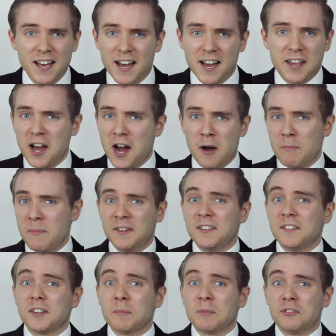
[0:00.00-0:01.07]
I can't miss
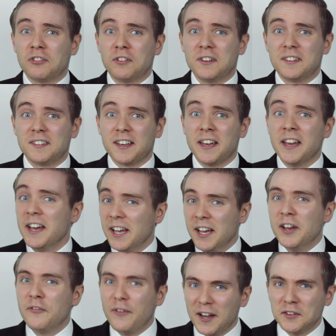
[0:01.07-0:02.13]
this opportunity.
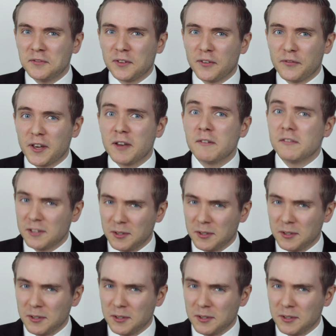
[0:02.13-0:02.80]
Thanks for the view,